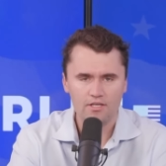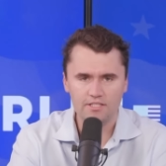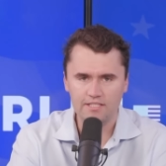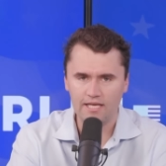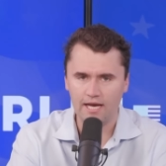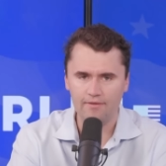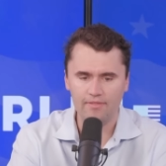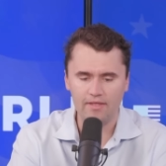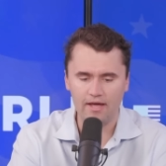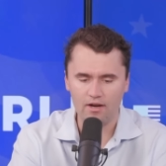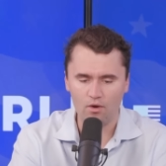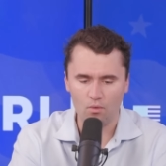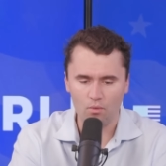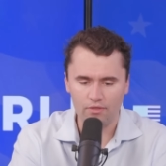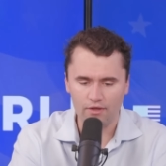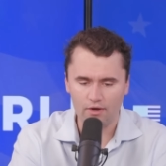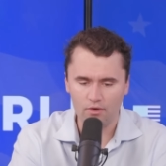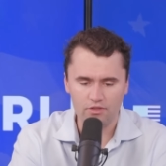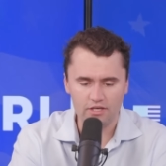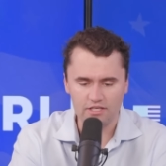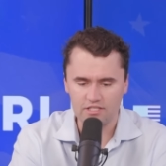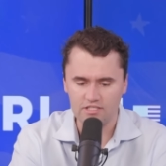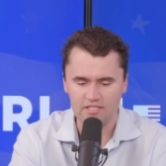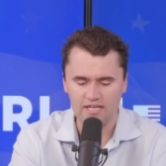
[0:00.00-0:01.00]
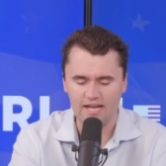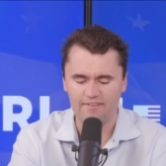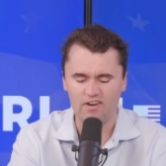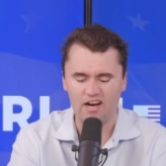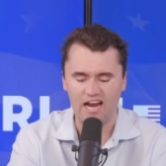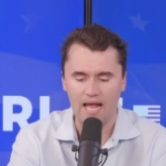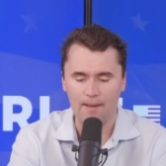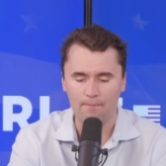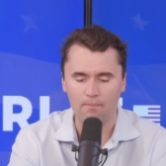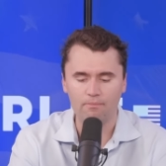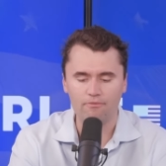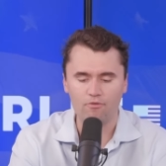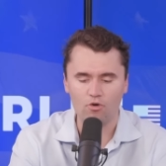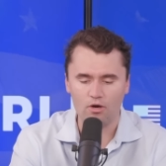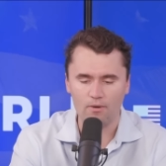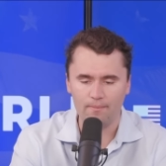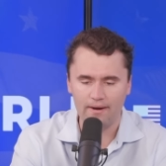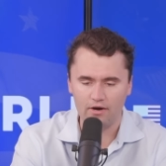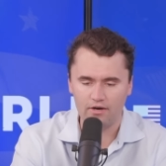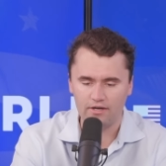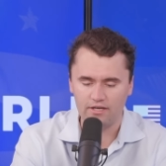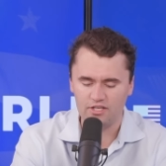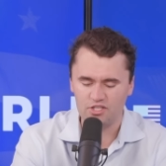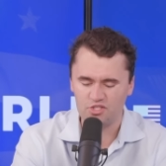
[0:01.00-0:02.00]
saying that this has never happened before in
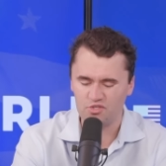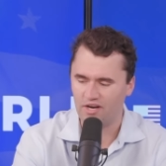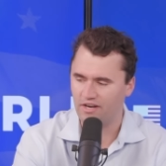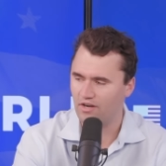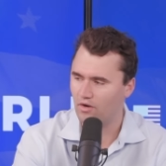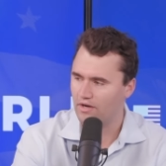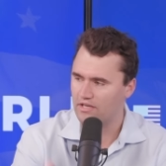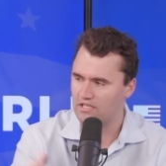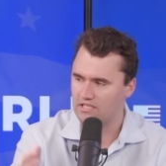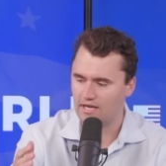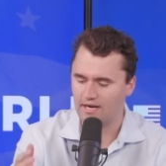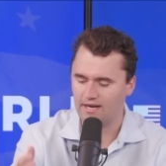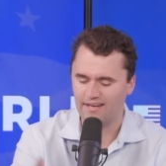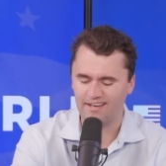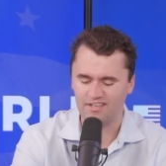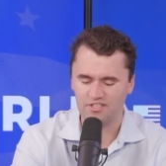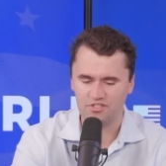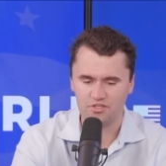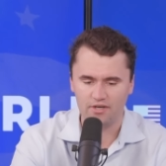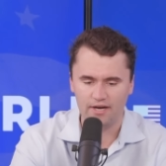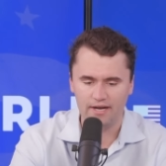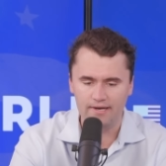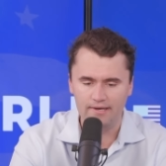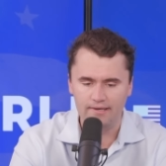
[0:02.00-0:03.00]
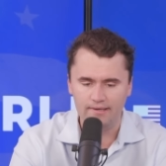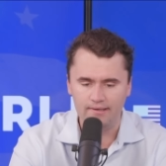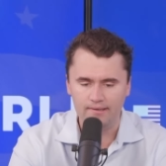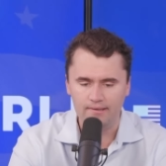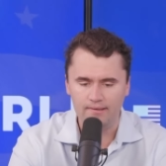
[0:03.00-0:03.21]
American history? I know I sent it yesterday.